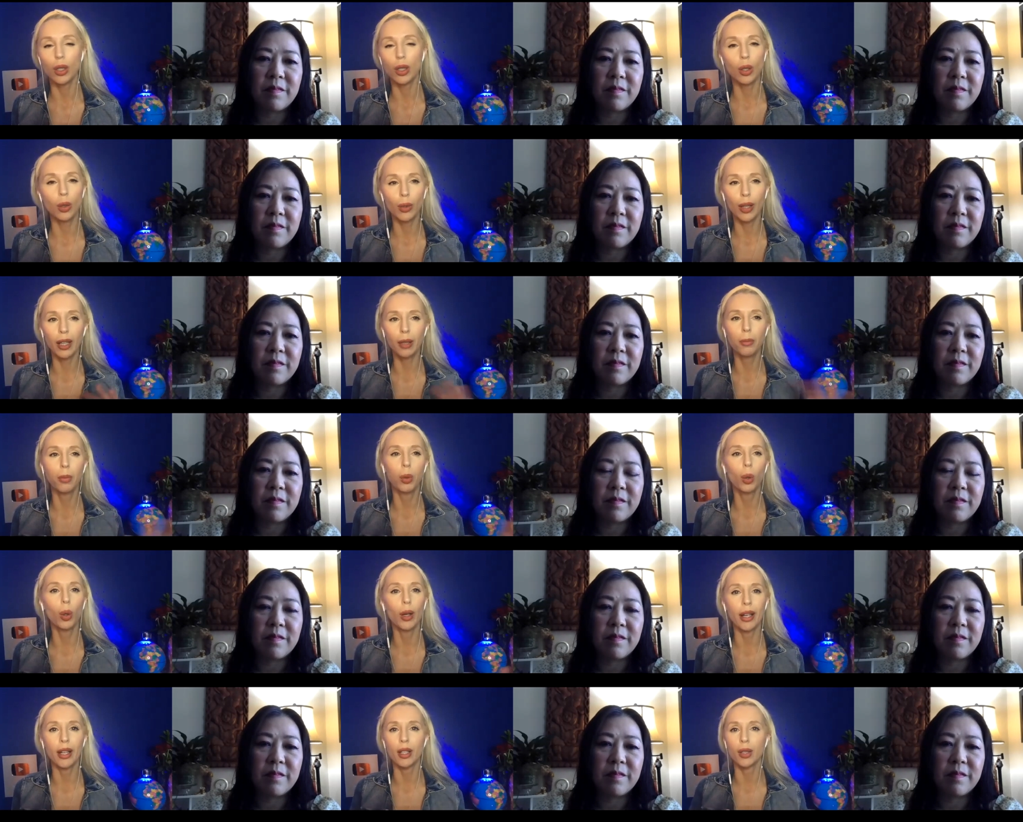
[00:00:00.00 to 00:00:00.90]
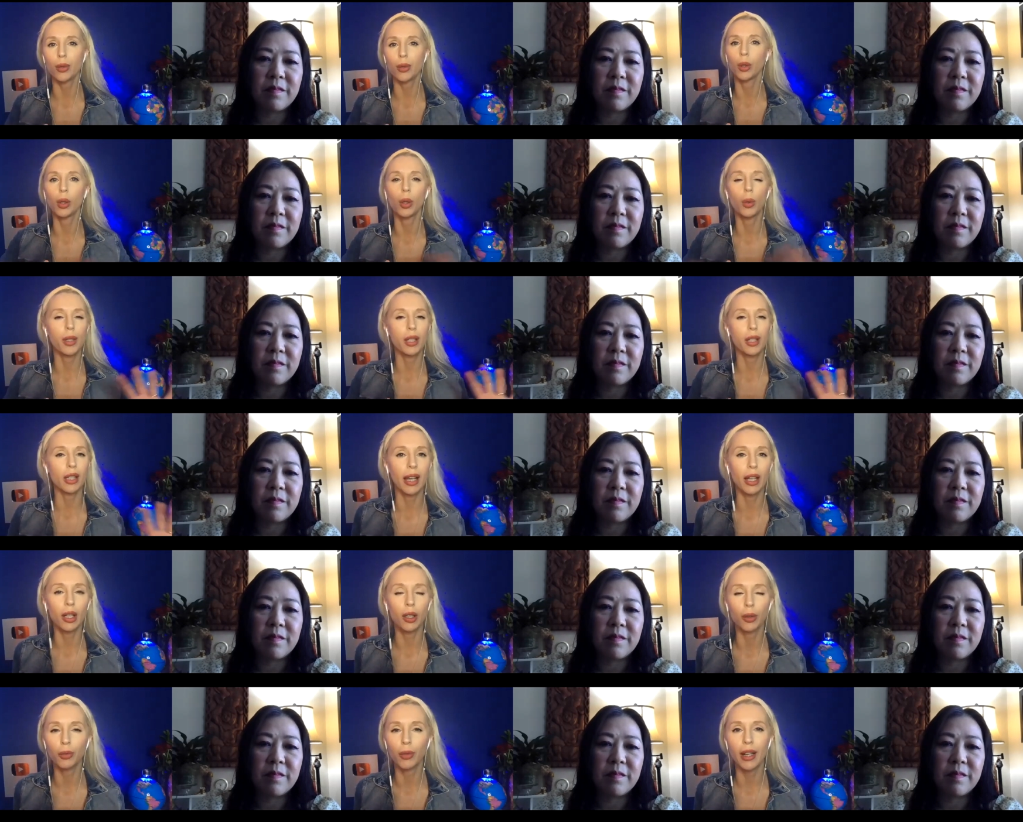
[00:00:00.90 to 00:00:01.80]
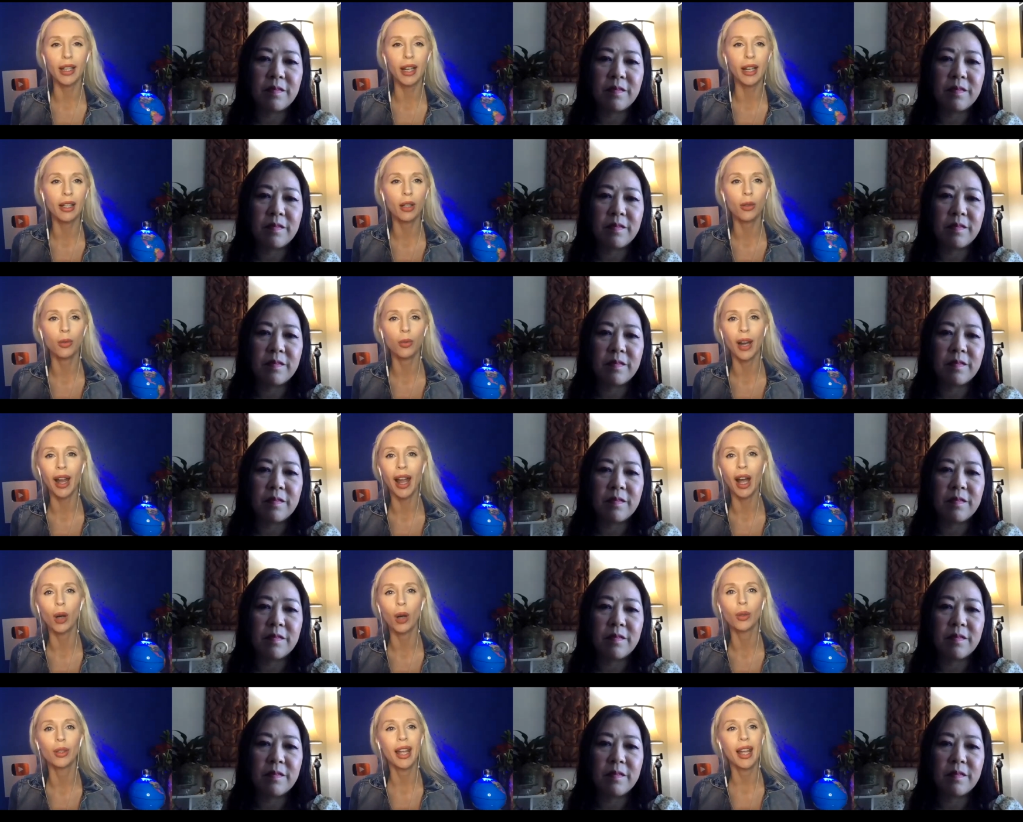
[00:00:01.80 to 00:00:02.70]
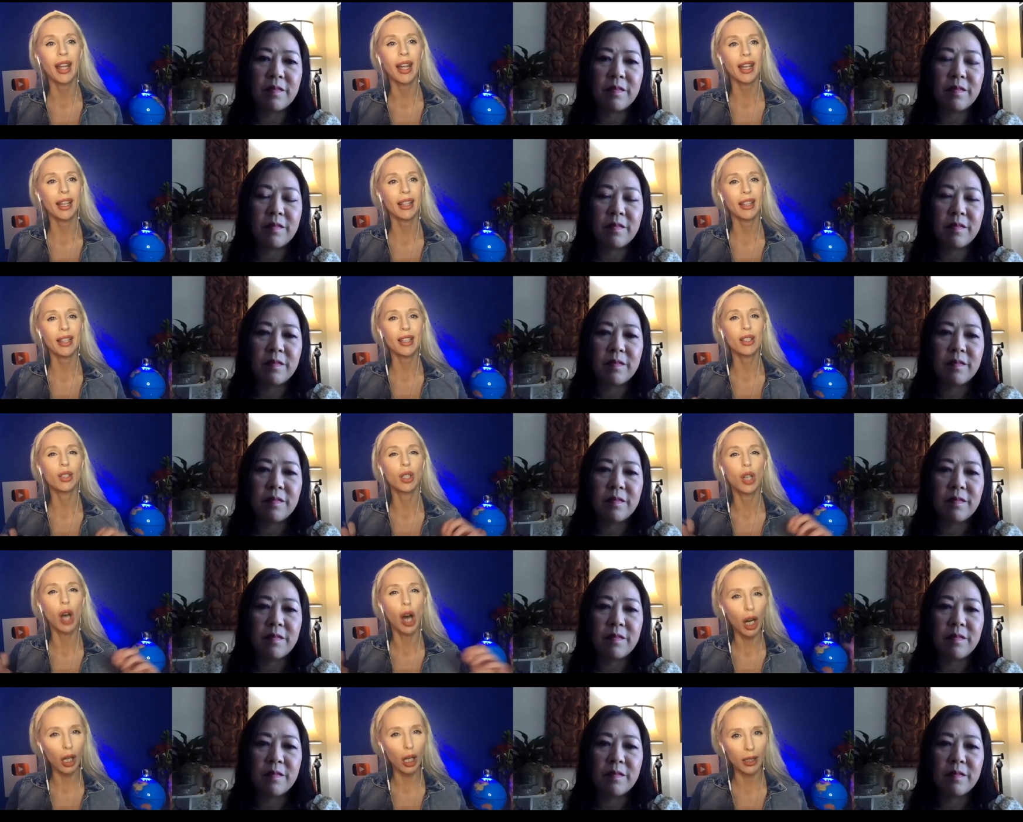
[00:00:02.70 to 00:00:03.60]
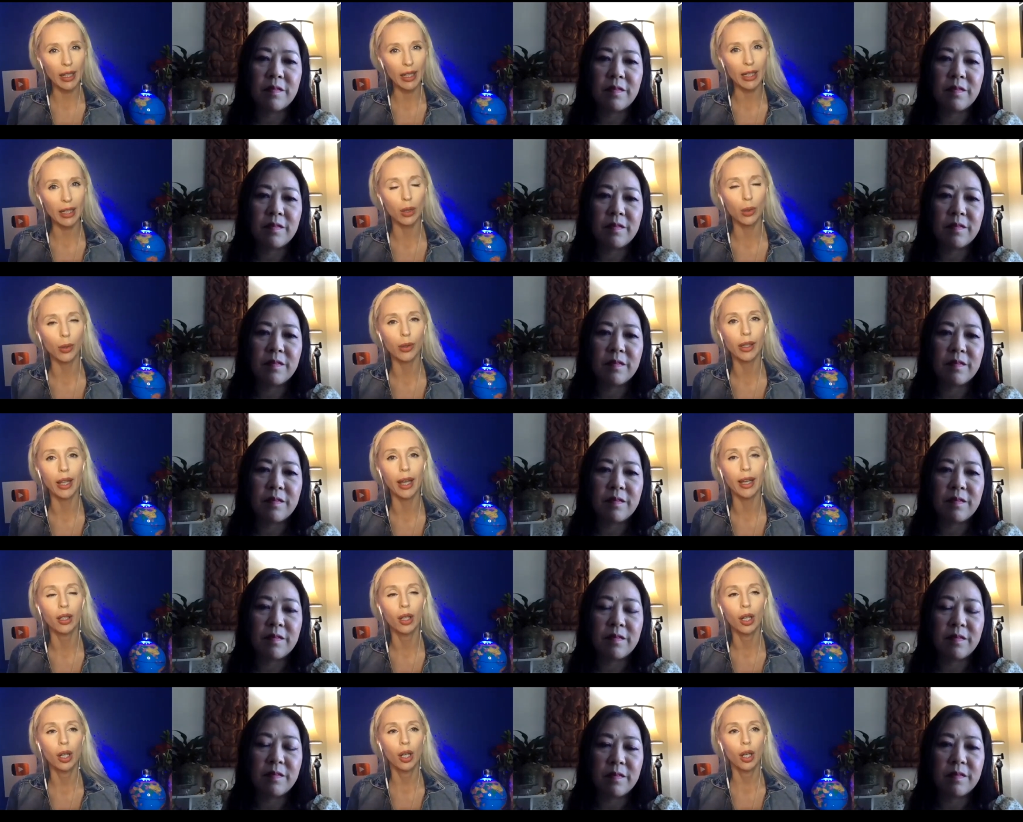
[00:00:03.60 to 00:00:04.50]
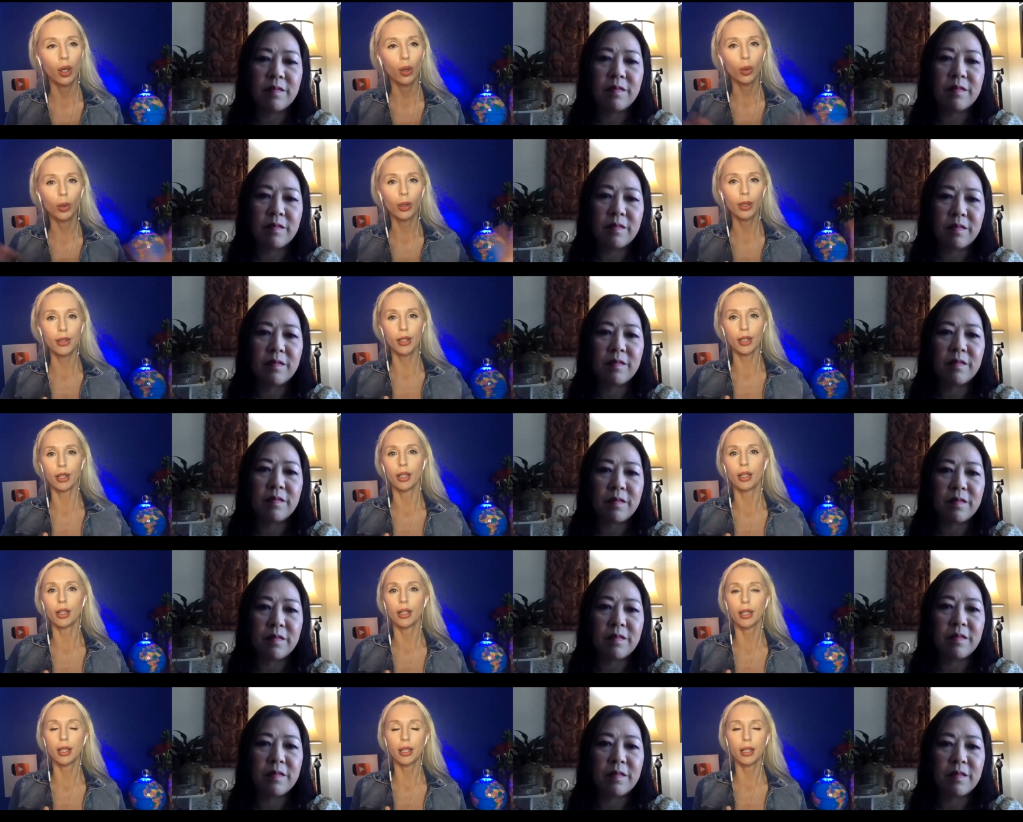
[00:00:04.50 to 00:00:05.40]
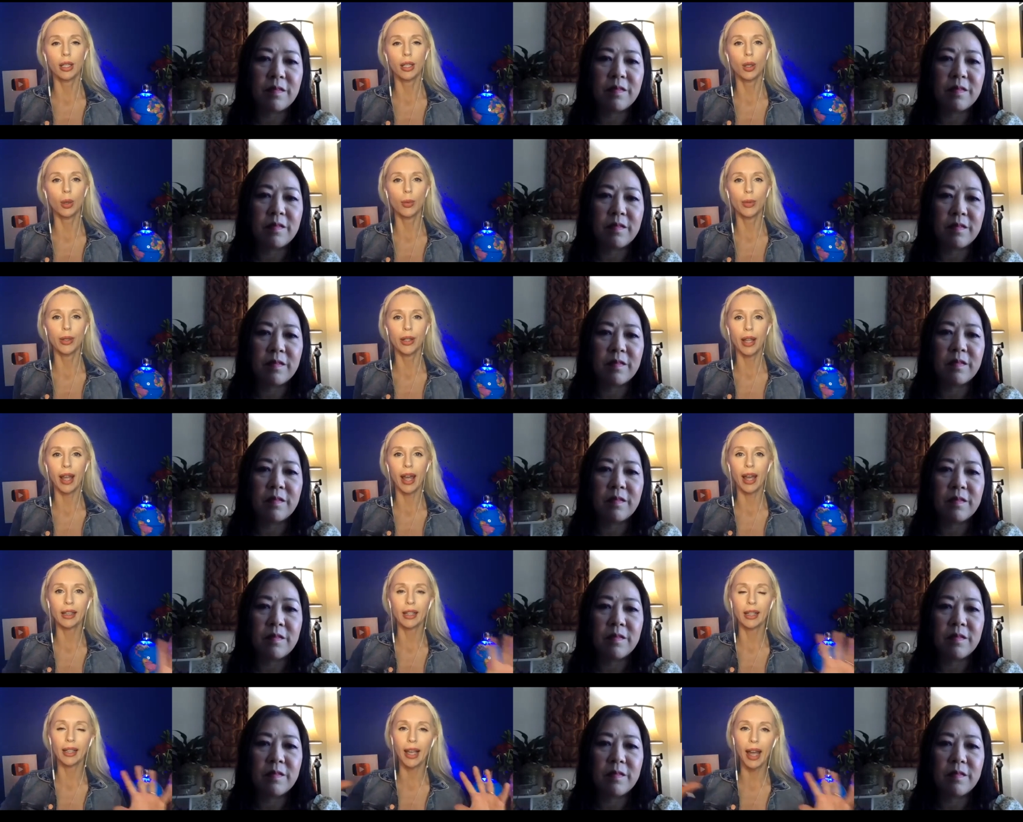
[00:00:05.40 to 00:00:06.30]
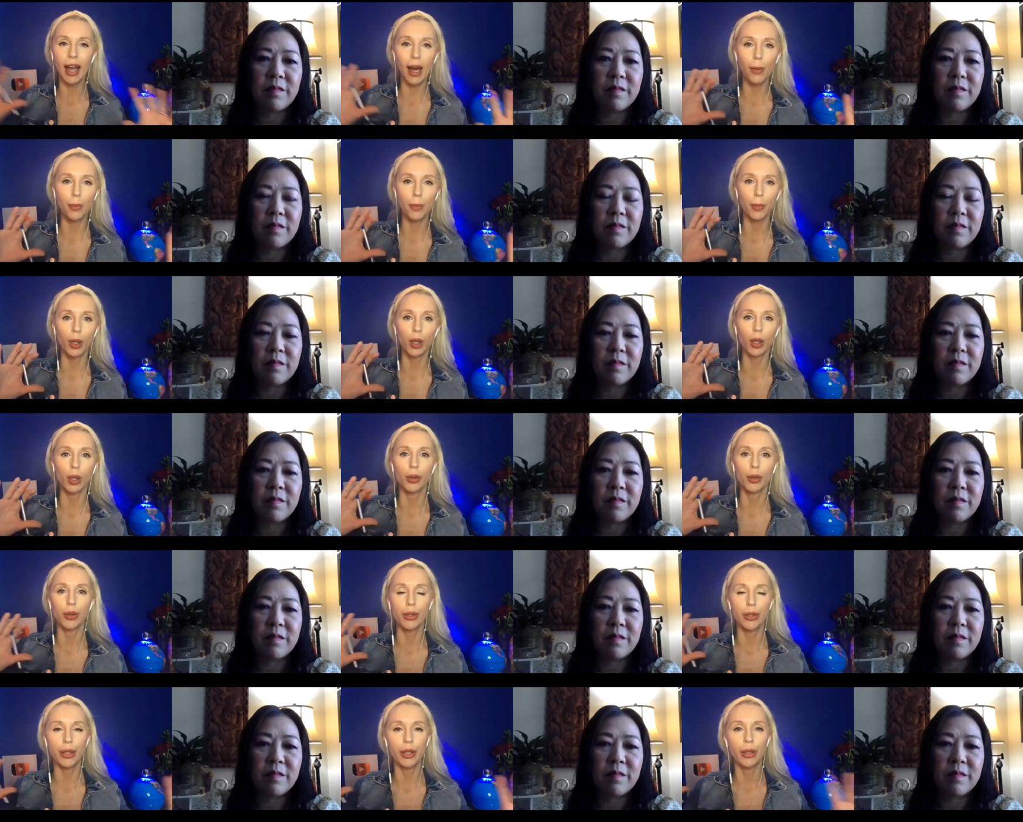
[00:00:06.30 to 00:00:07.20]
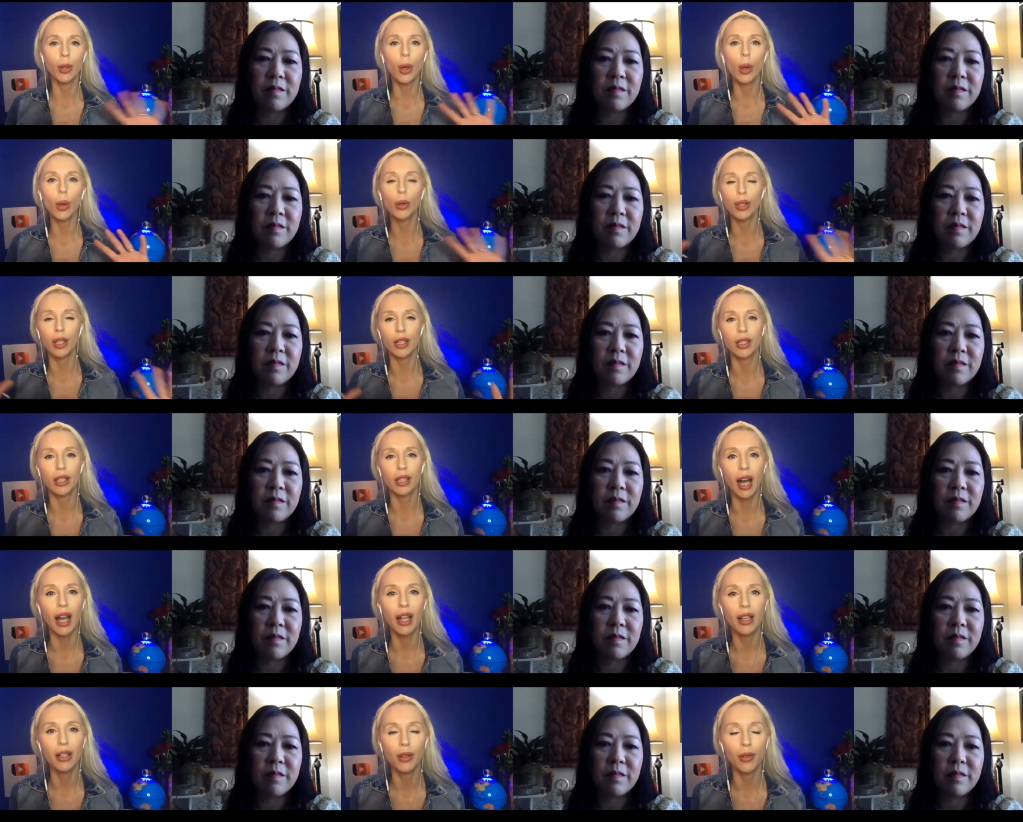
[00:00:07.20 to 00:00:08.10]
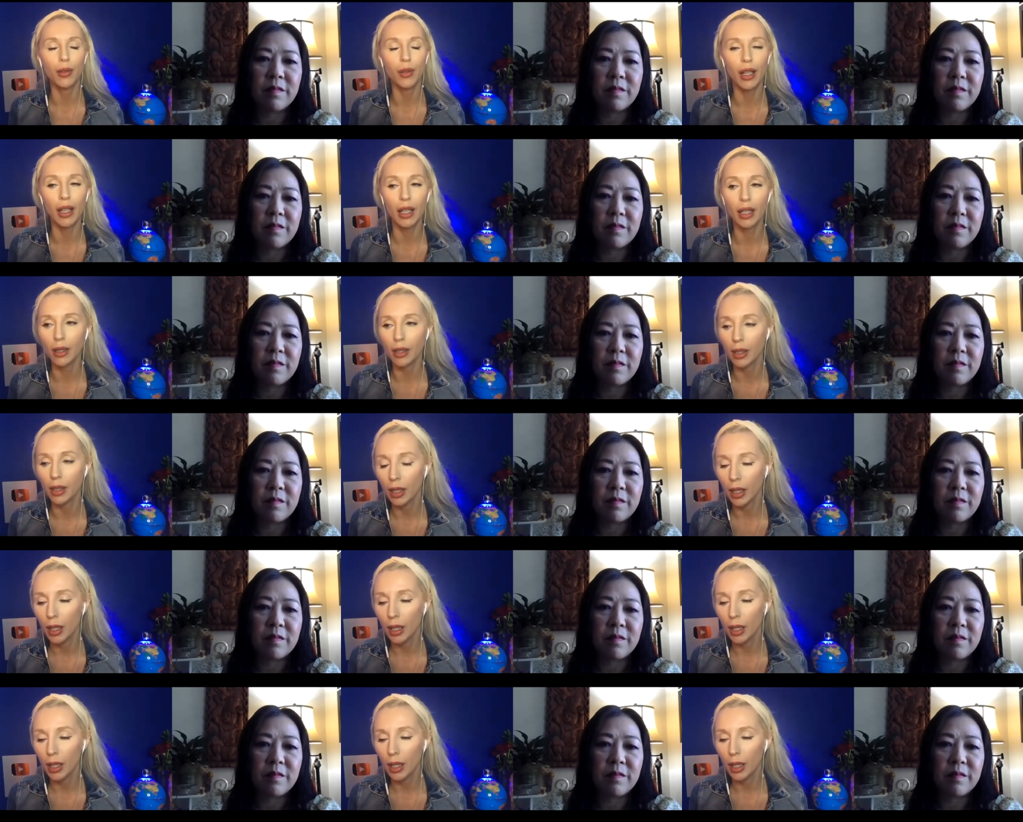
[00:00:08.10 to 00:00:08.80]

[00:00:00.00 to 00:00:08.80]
Speaker 1: to, like, boys were always like running around in these gardens or like orchards, you know, when they had like apples and all these kinds of things.